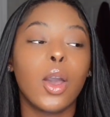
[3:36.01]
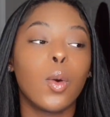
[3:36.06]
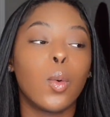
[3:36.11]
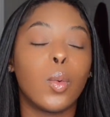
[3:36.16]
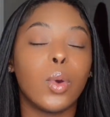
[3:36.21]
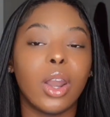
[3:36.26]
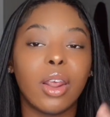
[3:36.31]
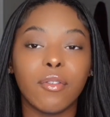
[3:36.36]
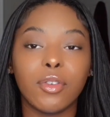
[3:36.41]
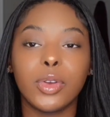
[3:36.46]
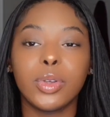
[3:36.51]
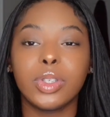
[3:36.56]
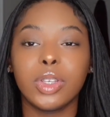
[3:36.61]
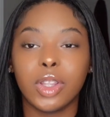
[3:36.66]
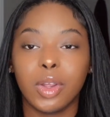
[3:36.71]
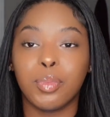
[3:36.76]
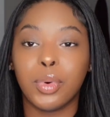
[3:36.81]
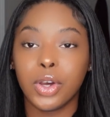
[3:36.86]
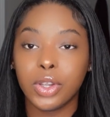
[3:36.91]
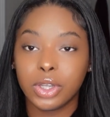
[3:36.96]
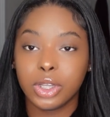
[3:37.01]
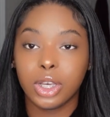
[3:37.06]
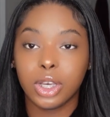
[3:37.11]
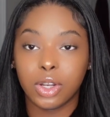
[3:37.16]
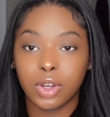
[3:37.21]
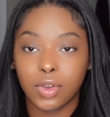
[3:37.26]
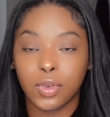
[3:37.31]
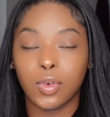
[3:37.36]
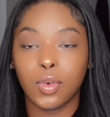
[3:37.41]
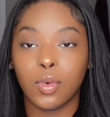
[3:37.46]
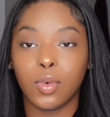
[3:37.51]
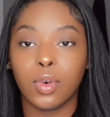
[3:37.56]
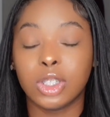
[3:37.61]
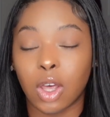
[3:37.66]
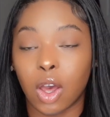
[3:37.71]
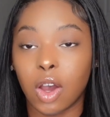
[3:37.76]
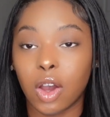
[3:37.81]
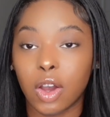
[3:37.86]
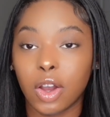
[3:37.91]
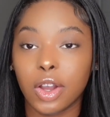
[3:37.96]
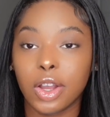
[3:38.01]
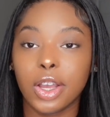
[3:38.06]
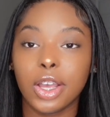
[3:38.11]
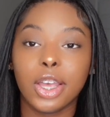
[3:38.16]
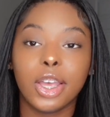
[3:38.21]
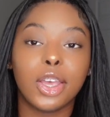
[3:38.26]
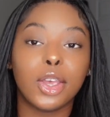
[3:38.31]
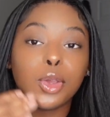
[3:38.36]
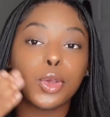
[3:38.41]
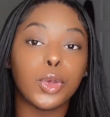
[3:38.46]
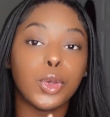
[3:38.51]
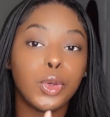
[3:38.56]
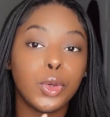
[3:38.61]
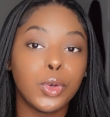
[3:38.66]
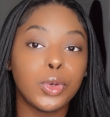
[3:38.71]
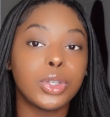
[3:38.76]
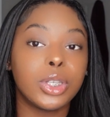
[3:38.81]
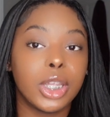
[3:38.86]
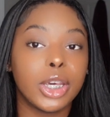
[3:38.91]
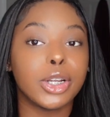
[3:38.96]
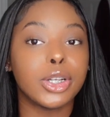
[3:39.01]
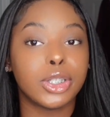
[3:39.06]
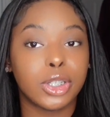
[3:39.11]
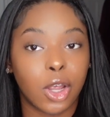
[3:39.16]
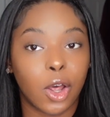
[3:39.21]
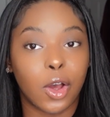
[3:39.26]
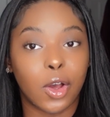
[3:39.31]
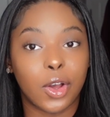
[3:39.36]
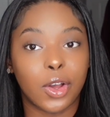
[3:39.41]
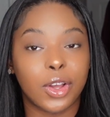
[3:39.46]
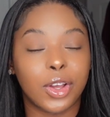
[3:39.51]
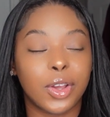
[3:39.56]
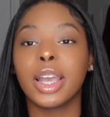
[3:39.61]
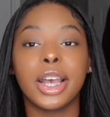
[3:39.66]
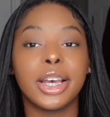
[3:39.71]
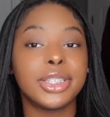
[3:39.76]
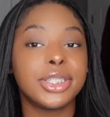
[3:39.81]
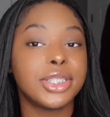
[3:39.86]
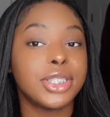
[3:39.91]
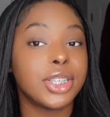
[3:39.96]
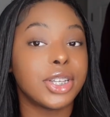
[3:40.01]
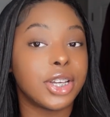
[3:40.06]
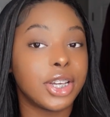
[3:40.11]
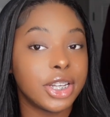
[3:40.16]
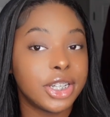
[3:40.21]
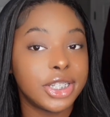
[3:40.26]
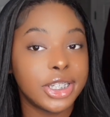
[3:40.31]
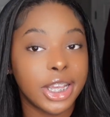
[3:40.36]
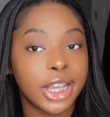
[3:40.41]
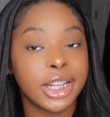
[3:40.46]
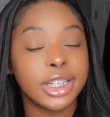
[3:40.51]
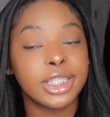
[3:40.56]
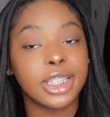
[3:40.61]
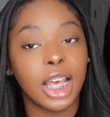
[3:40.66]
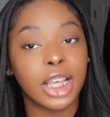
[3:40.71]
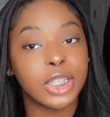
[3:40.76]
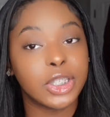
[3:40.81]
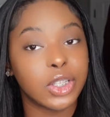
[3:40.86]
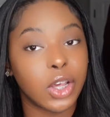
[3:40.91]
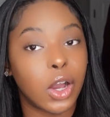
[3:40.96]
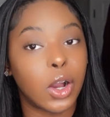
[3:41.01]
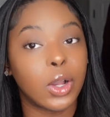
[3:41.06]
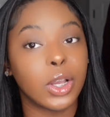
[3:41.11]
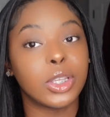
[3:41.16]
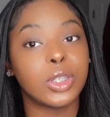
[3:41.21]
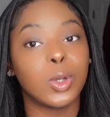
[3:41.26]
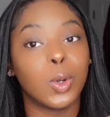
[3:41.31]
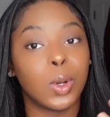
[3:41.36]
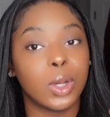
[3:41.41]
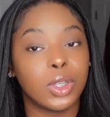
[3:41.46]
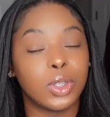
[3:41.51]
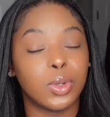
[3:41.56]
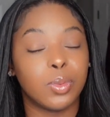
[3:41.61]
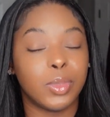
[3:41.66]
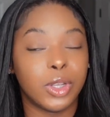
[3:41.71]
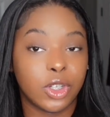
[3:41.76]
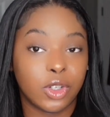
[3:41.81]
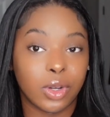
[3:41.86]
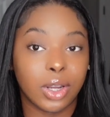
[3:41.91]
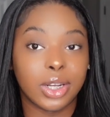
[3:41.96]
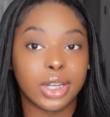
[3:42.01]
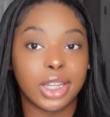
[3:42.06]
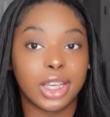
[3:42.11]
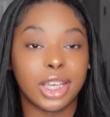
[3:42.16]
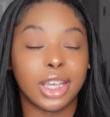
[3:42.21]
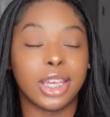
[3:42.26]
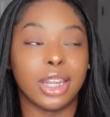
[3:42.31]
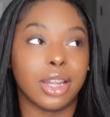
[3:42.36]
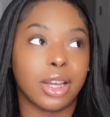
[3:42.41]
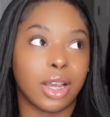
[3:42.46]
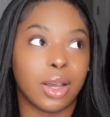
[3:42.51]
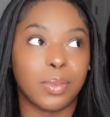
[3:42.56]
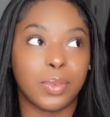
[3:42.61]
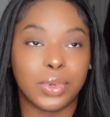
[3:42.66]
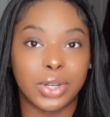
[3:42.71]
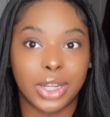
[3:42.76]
Whenever you see they're posting a new song, use their song because there's a good chance that song is going to be trending in a couple